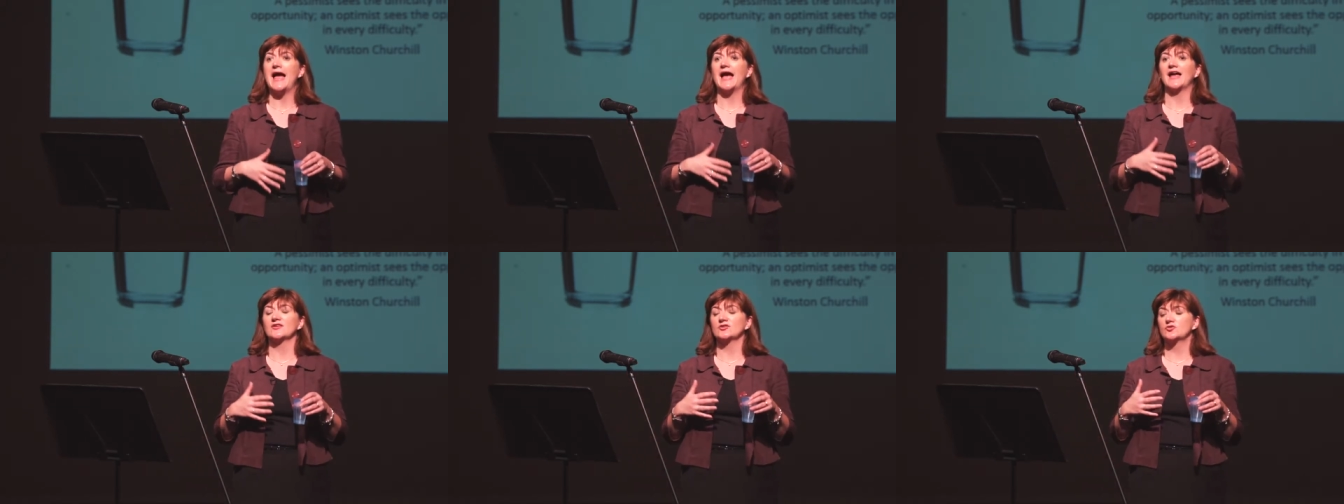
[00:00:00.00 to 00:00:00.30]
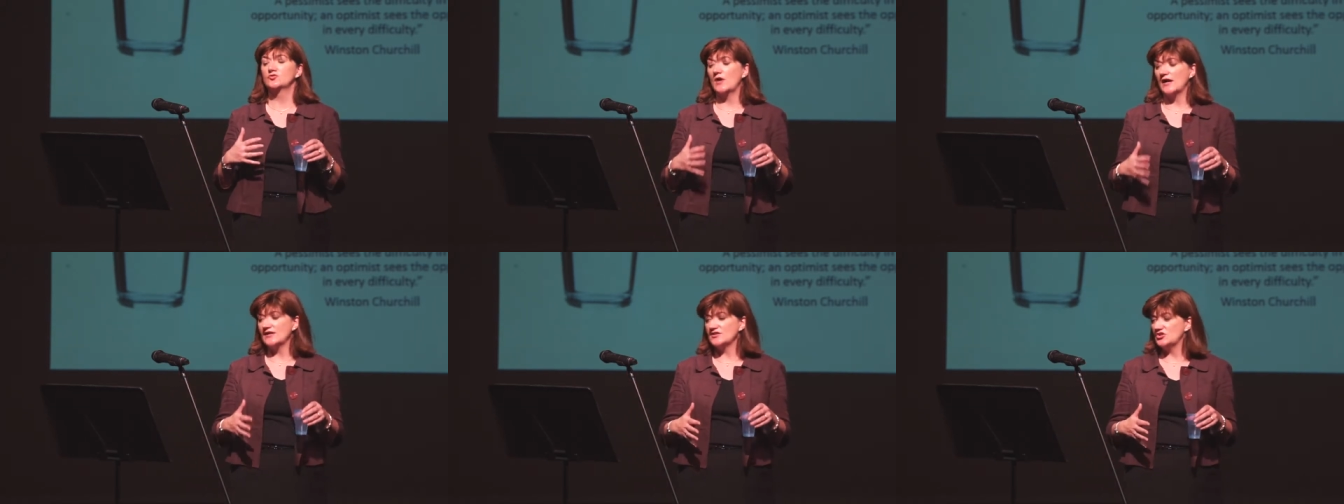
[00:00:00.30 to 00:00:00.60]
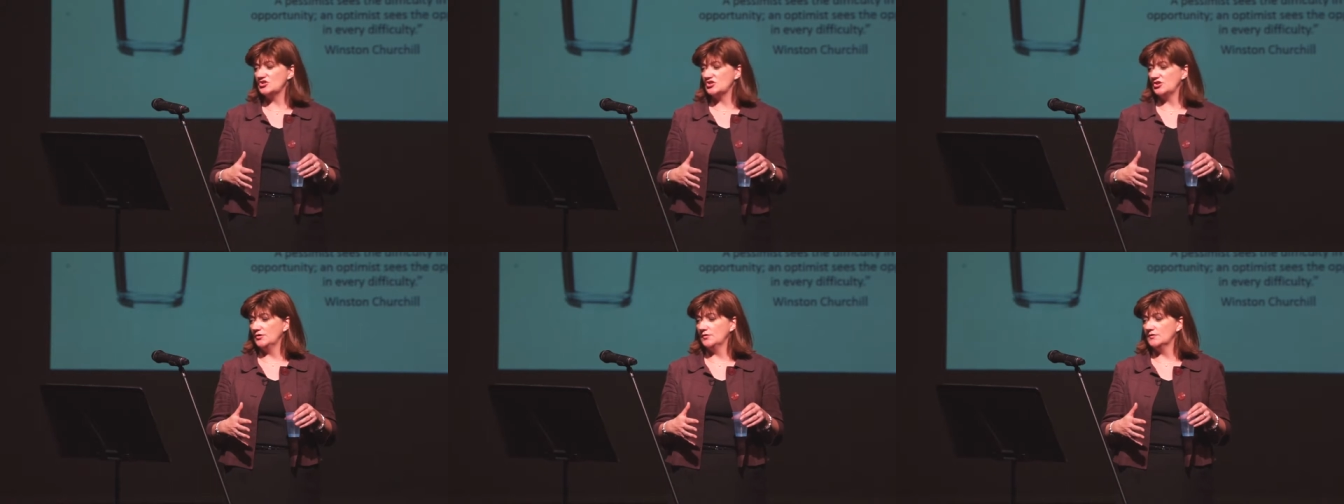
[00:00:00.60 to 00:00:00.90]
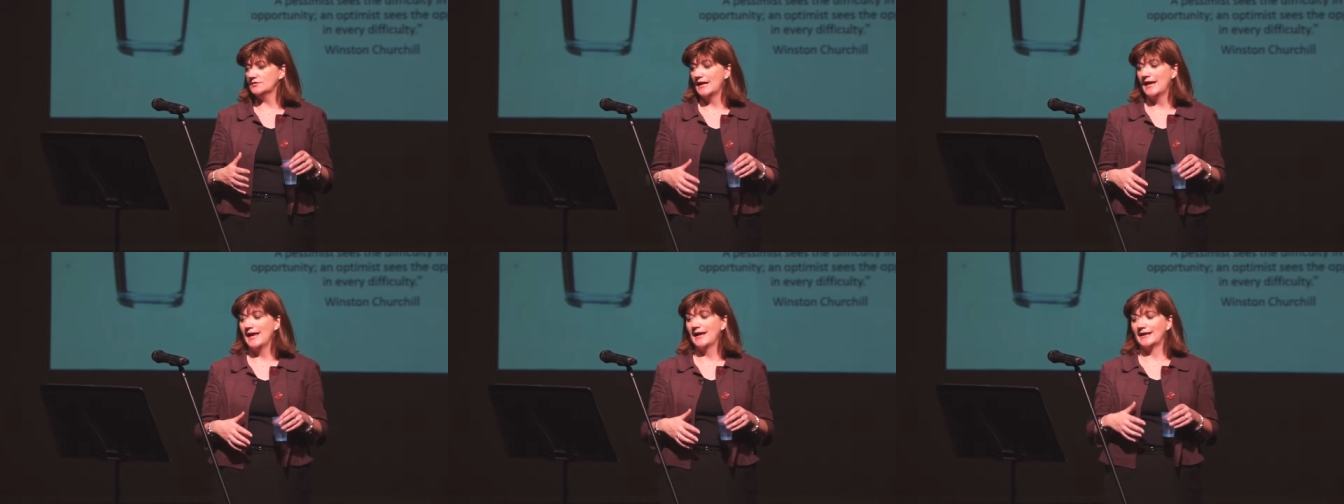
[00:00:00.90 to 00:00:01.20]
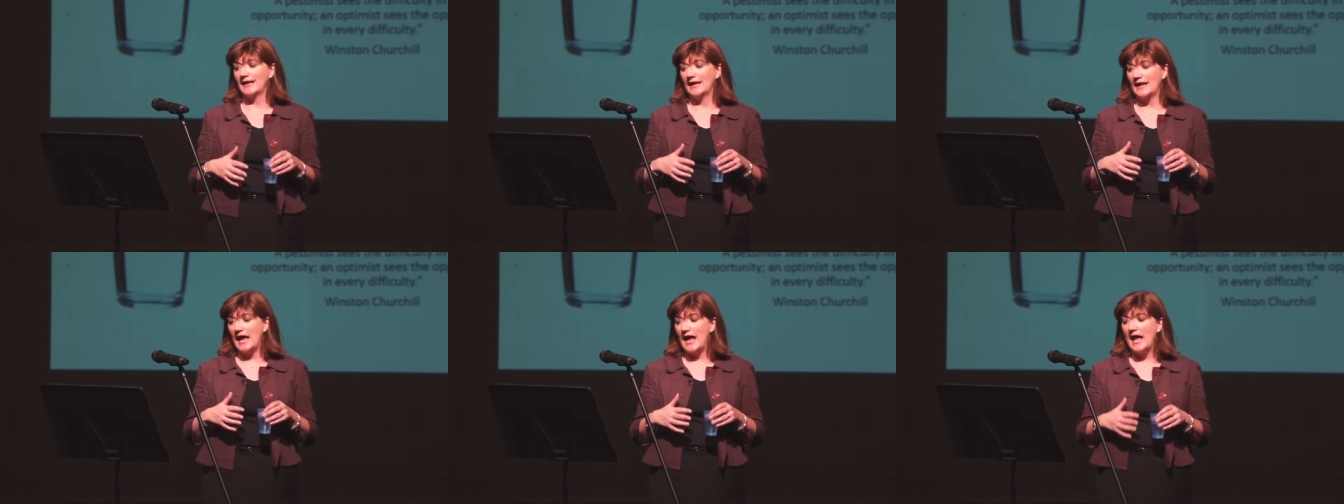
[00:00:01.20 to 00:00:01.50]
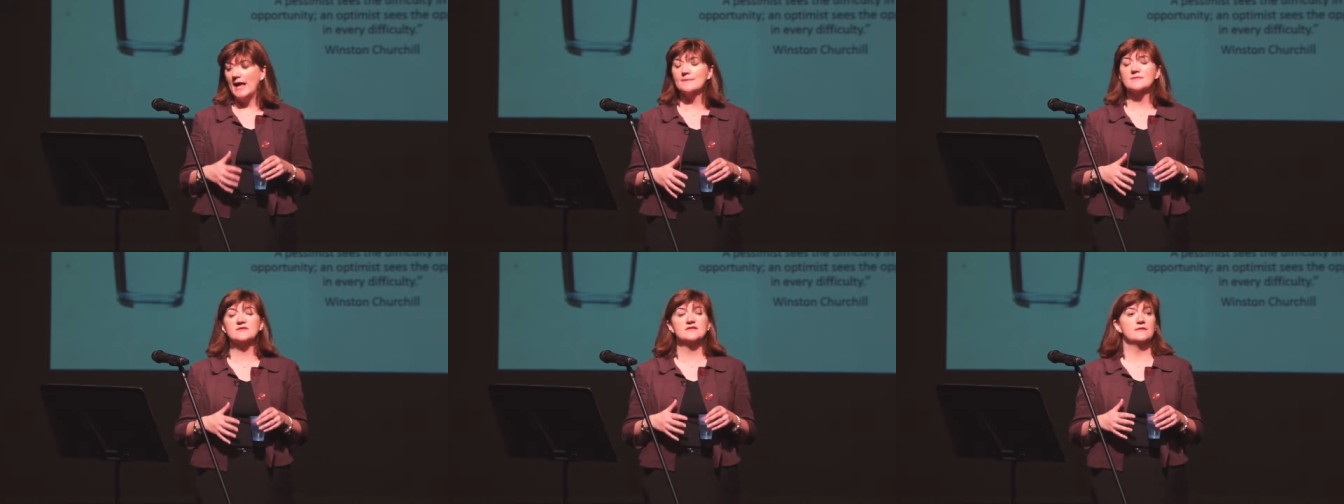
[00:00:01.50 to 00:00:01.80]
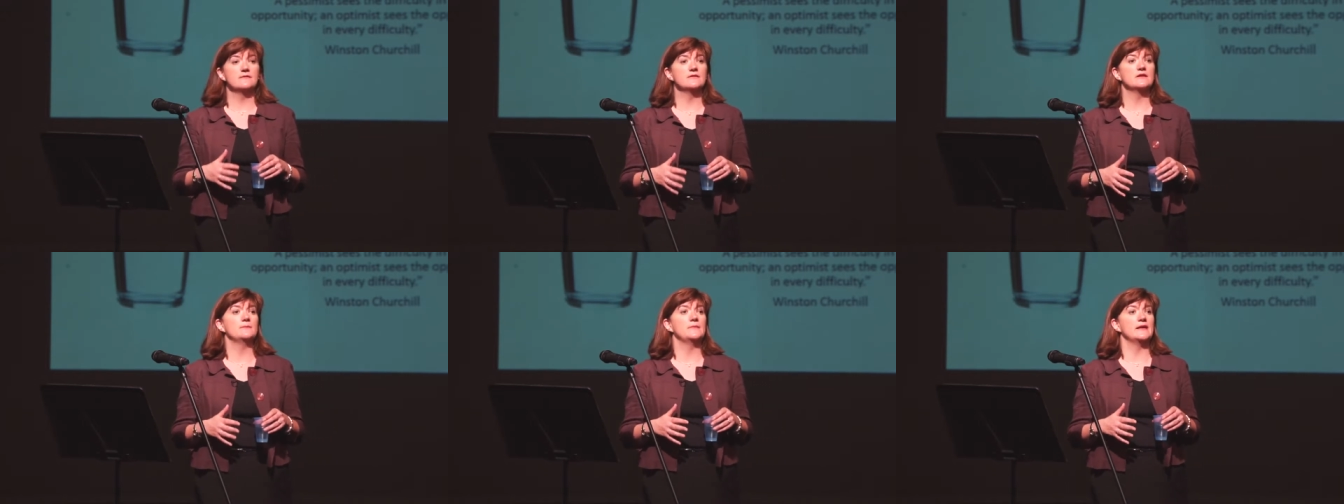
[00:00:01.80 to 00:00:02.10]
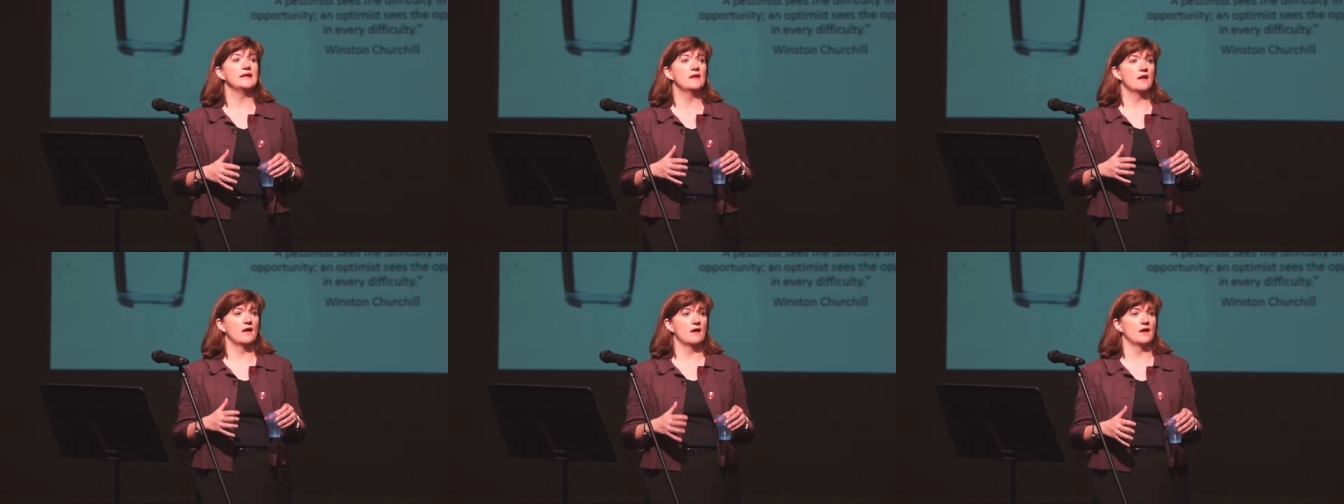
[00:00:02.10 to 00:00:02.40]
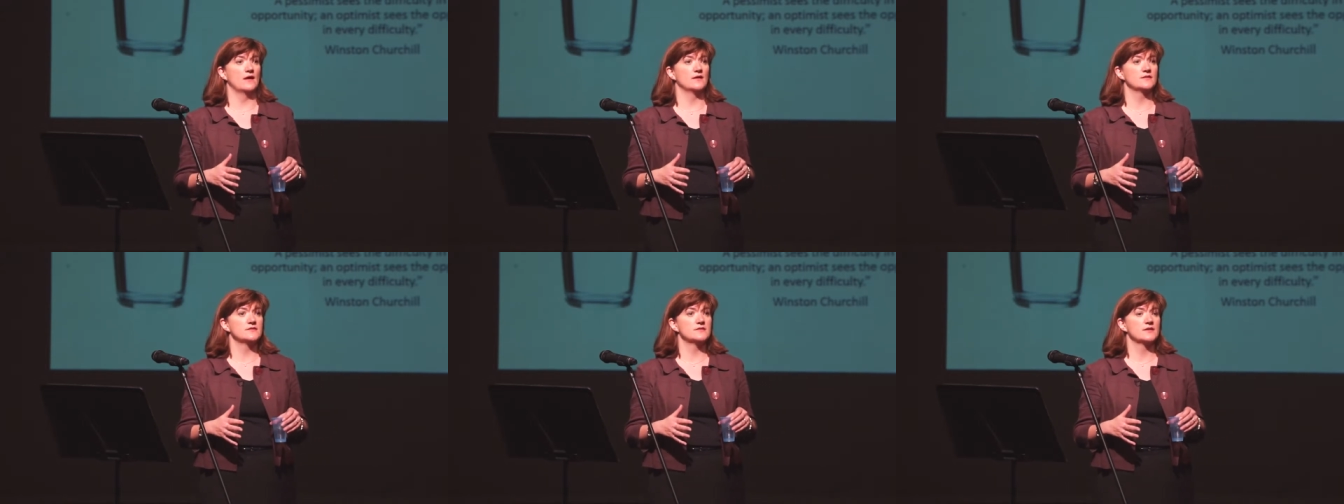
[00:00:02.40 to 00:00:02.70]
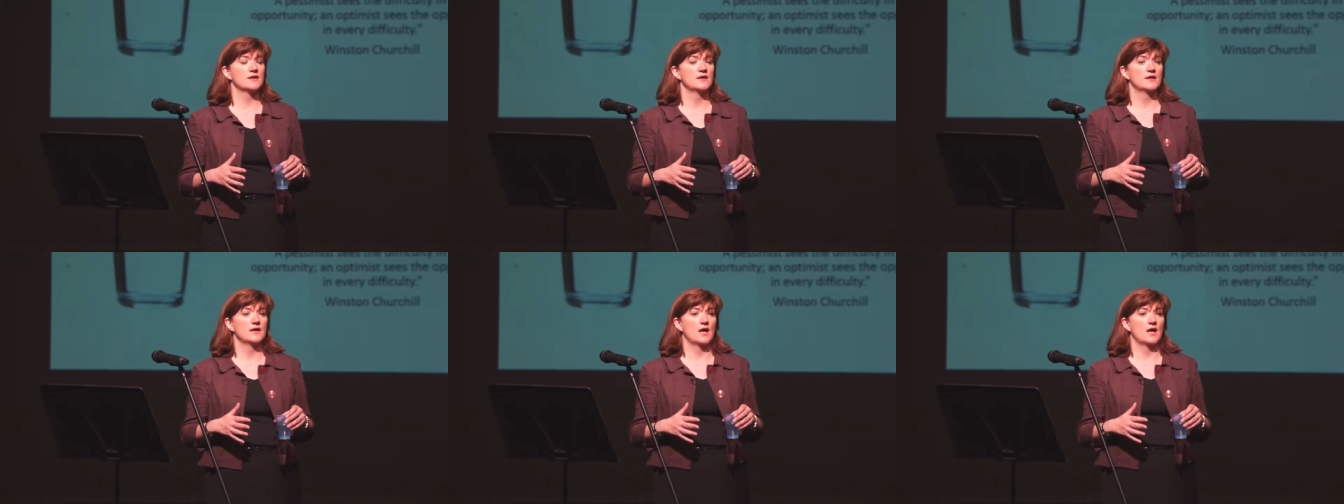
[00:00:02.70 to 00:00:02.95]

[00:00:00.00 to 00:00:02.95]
and gratitude can absolutely be learned.